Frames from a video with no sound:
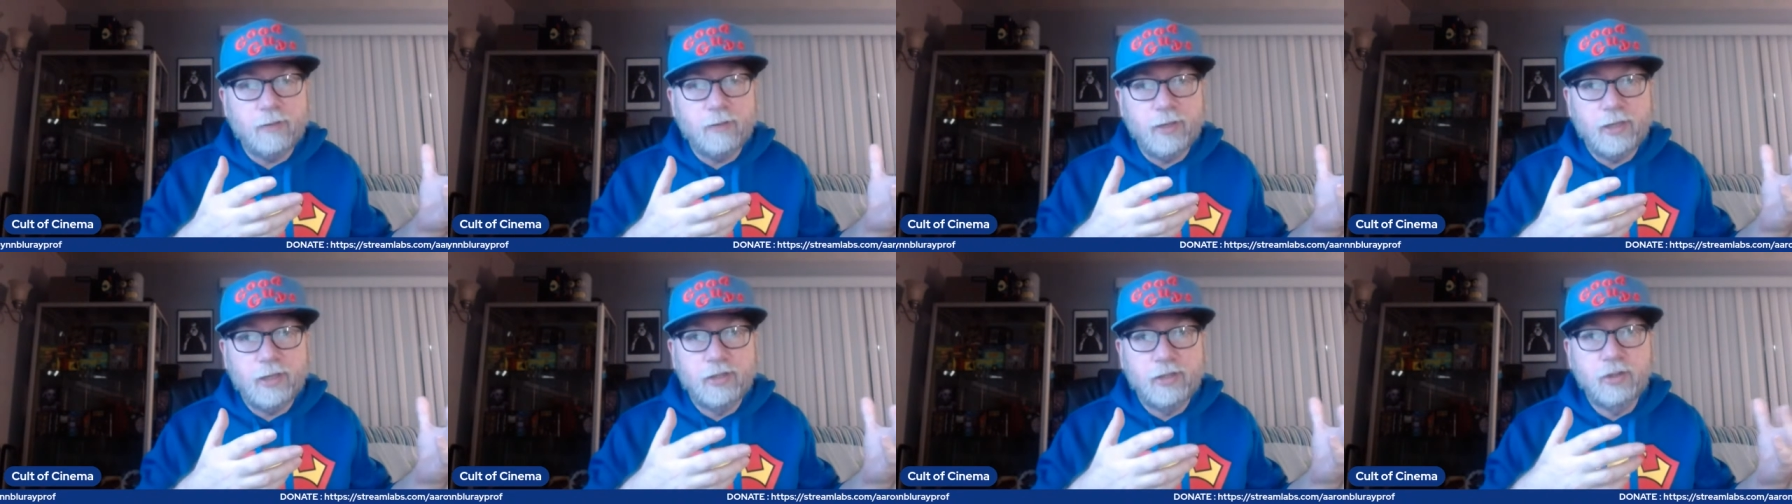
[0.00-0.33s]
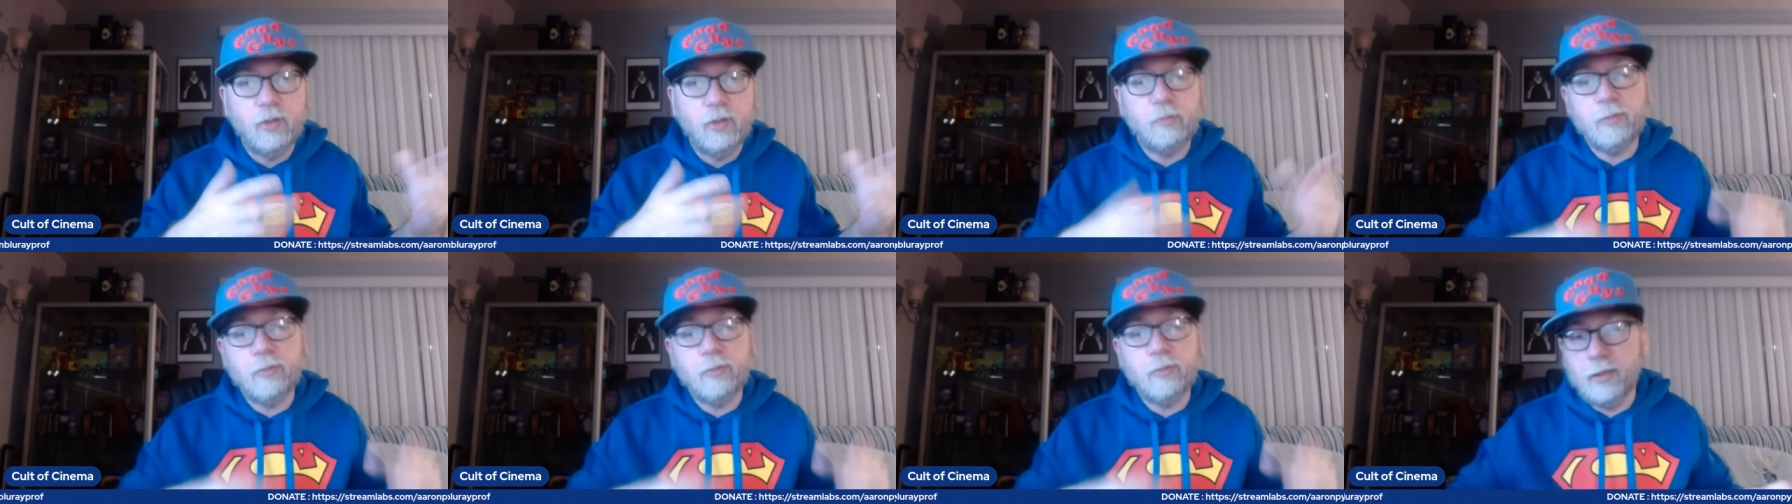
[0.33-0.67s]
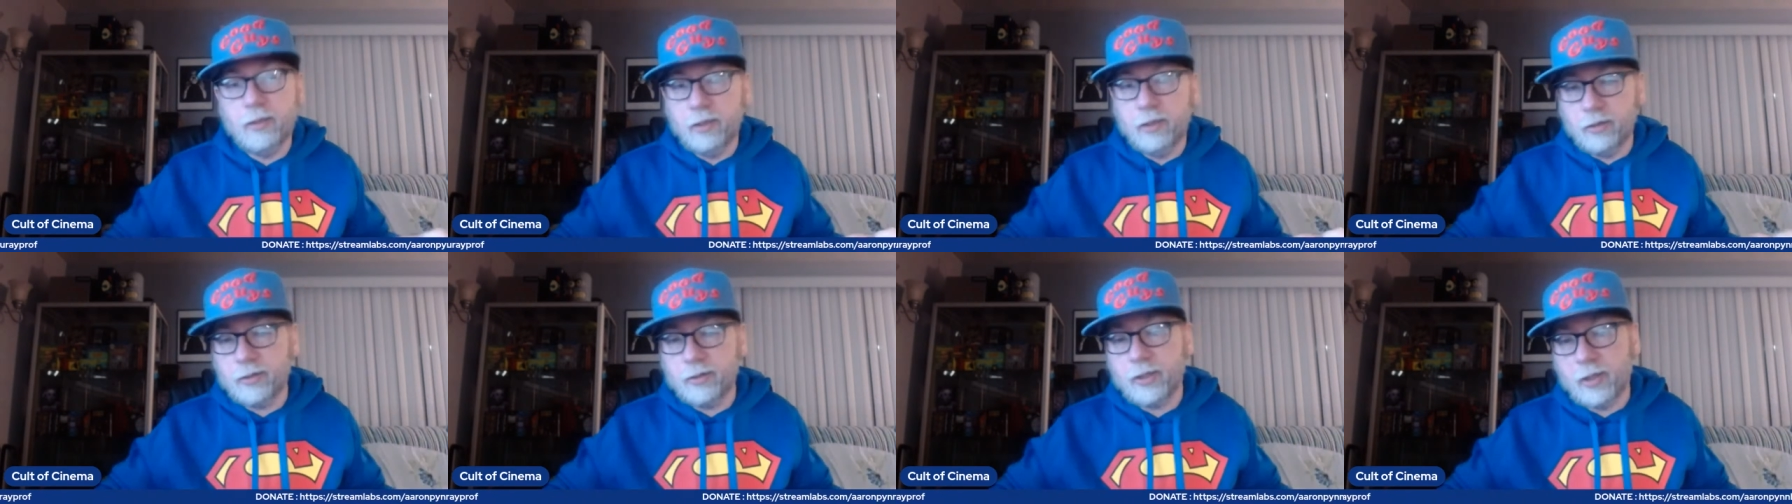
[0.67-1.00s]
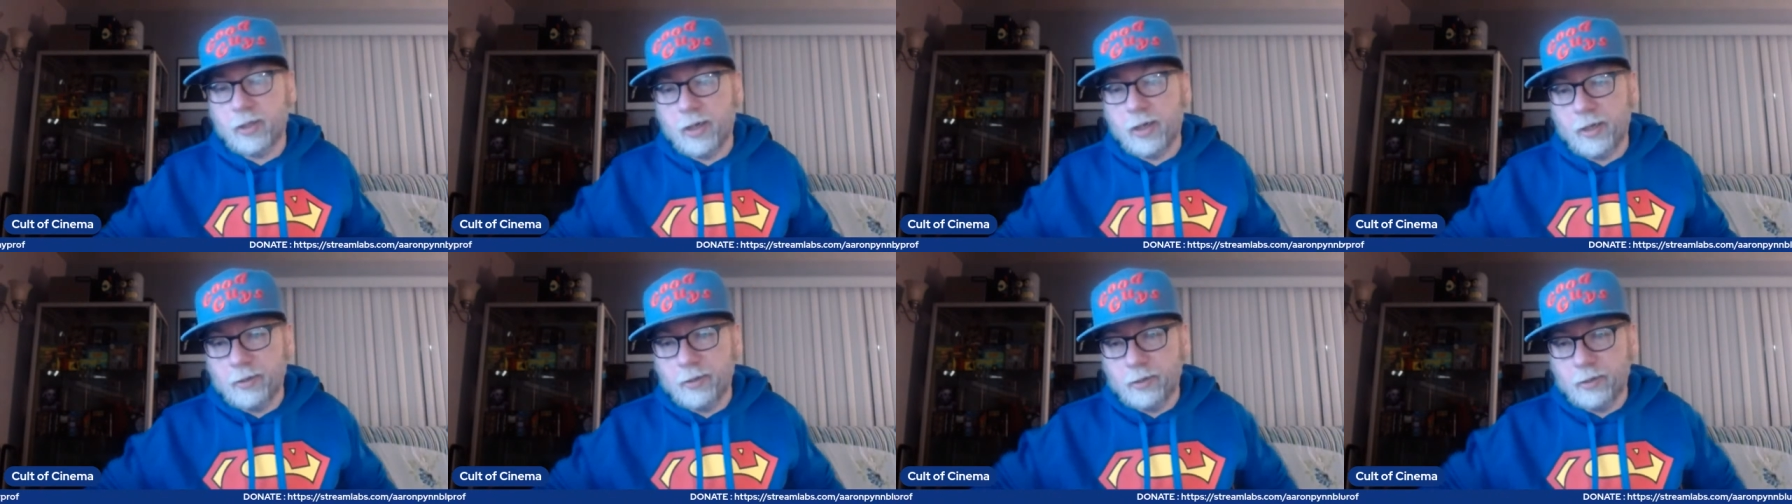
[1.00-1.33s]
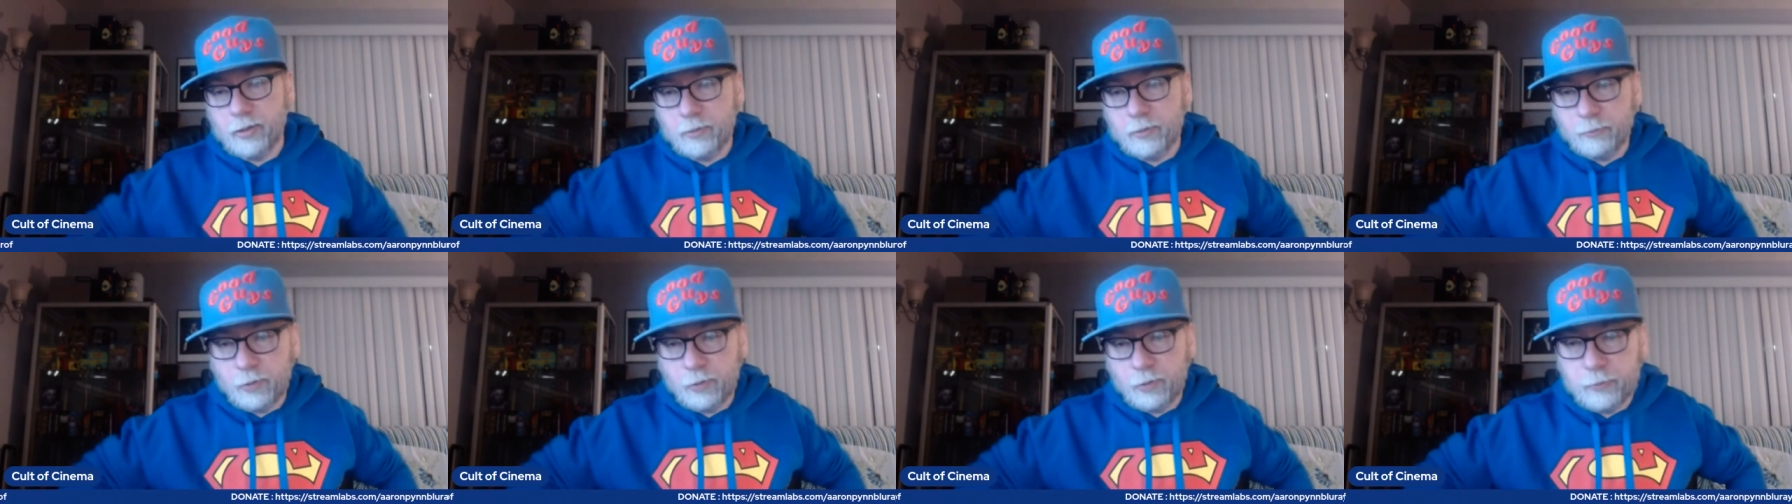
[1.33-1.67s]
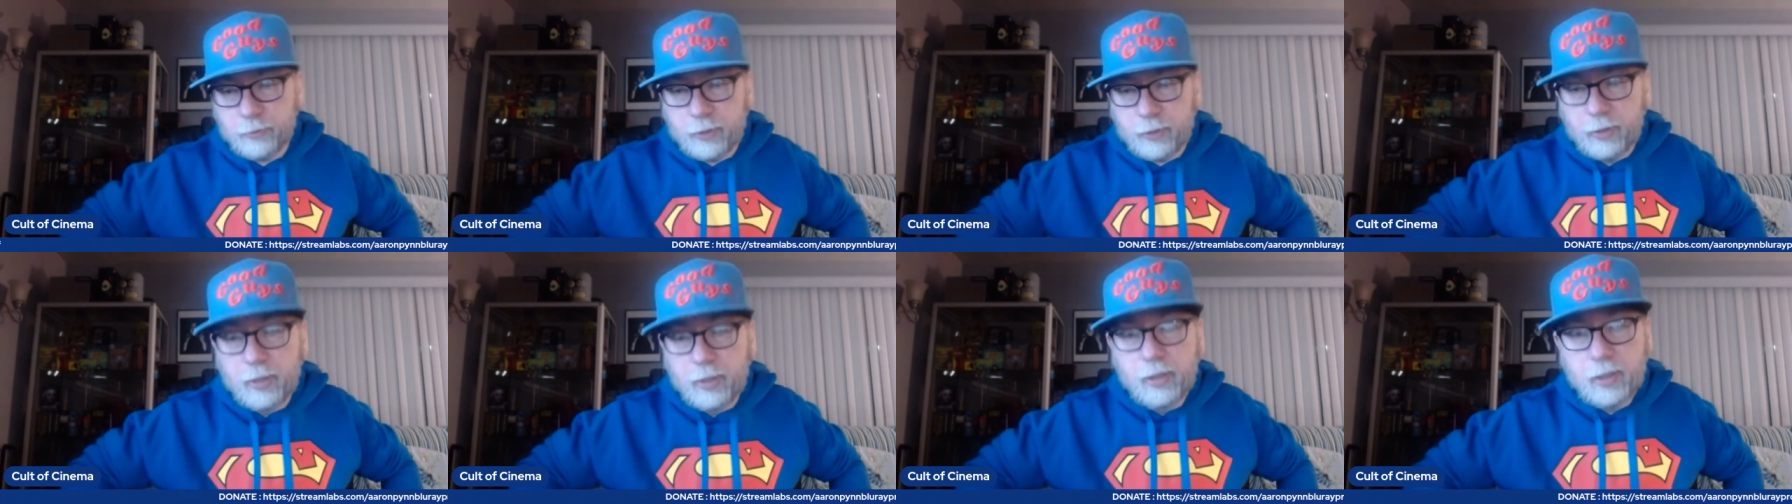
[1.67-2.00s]
Like Superman, here's a guy that's supposed
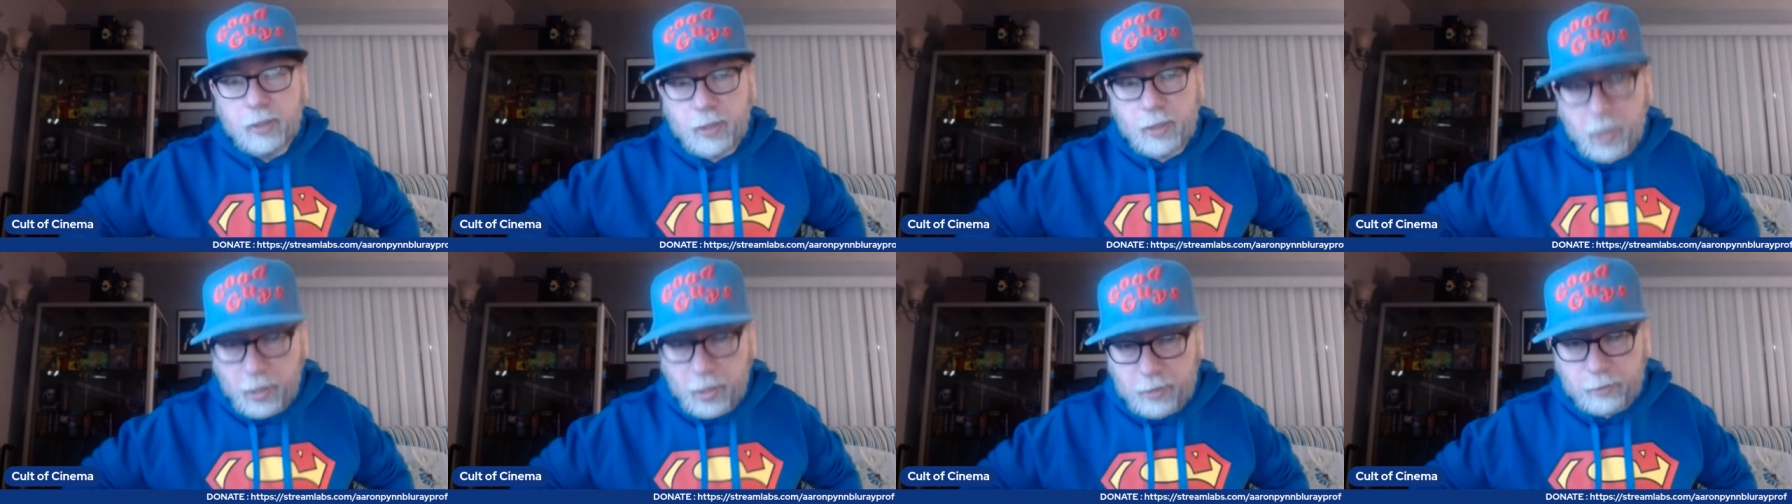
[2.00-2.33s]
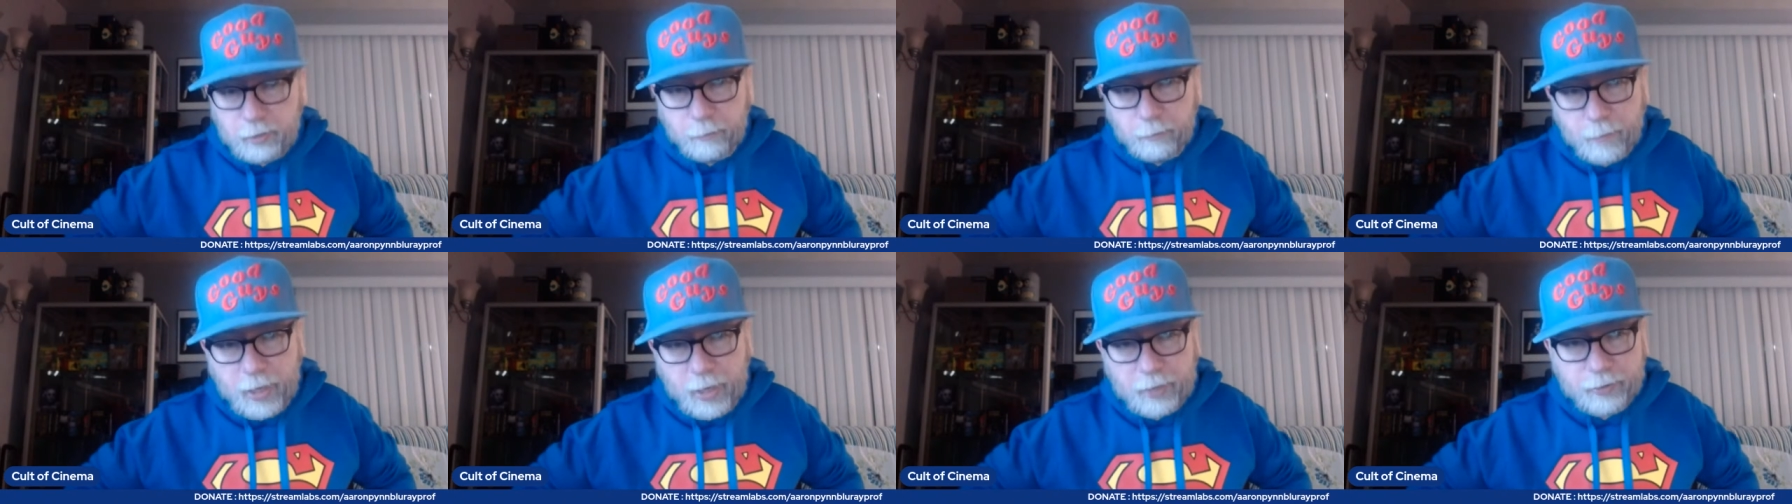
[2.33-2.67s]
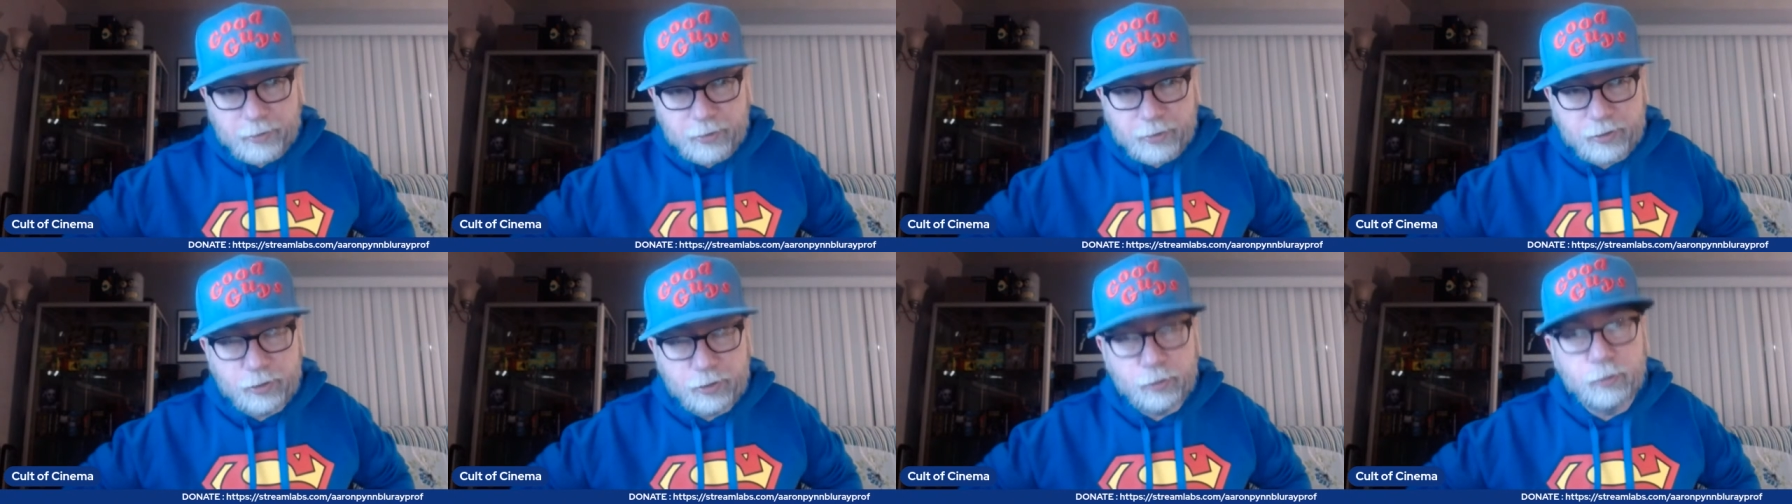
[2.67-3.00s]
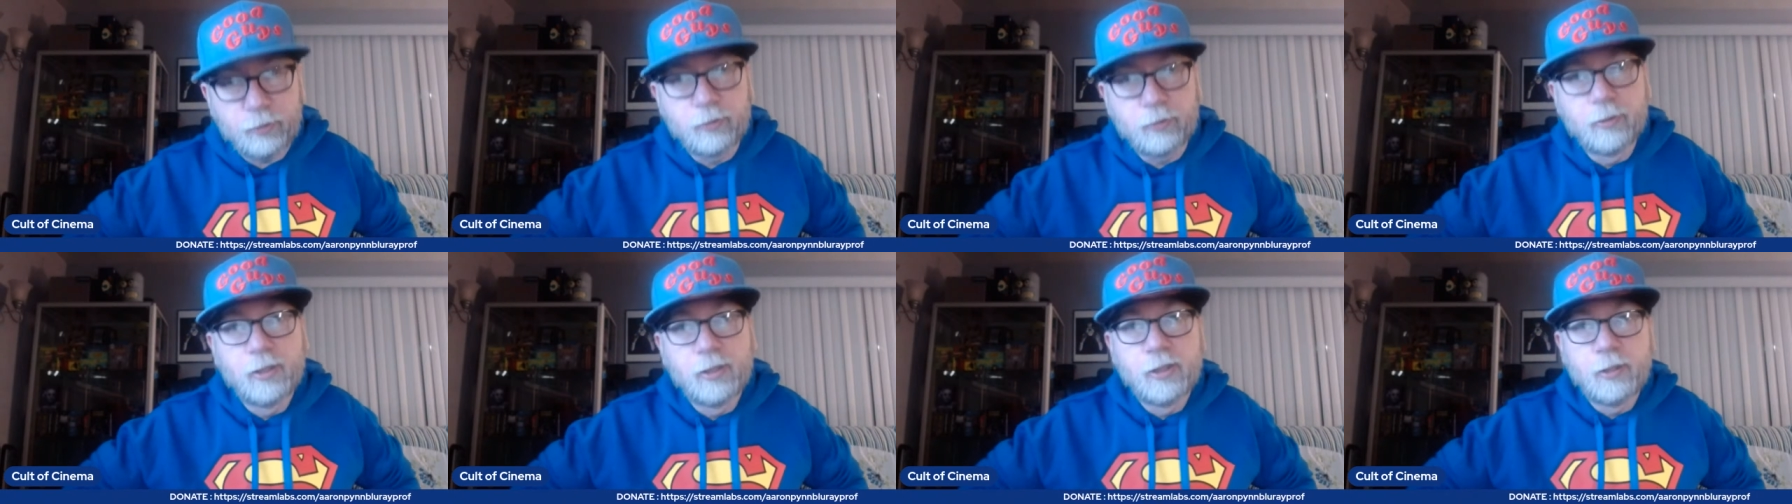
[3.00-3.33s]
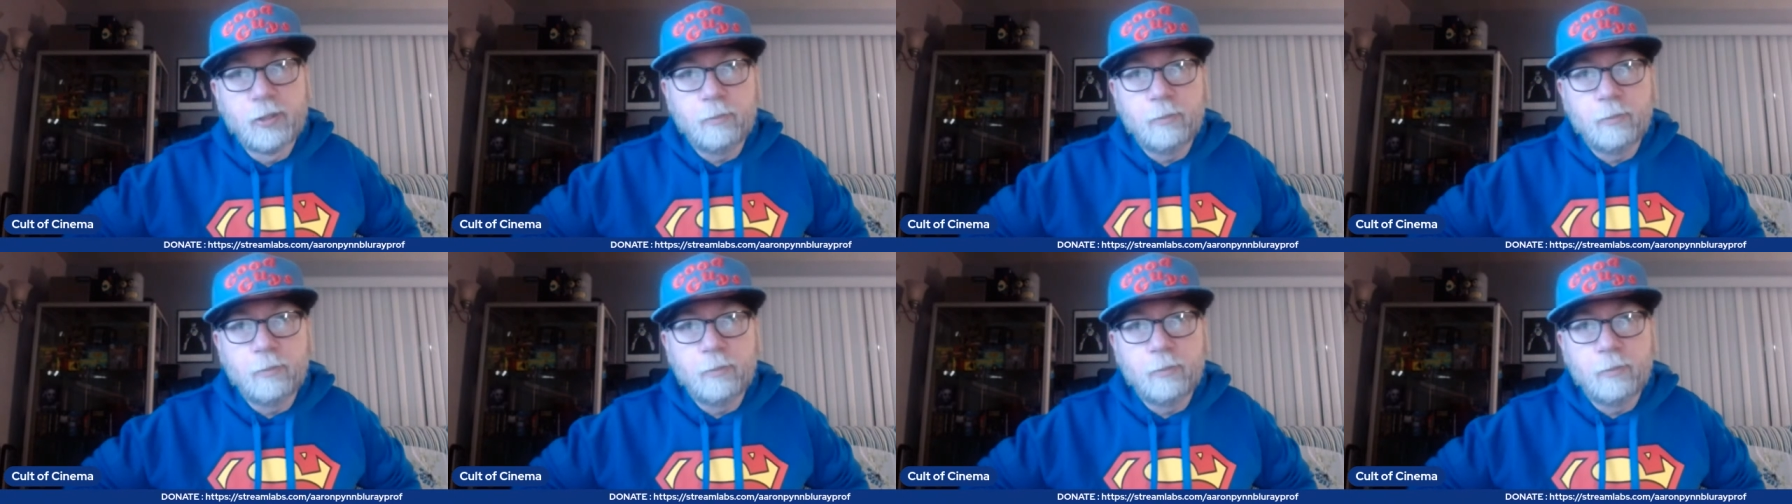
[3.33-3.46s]
to be kind of the Man of Steel,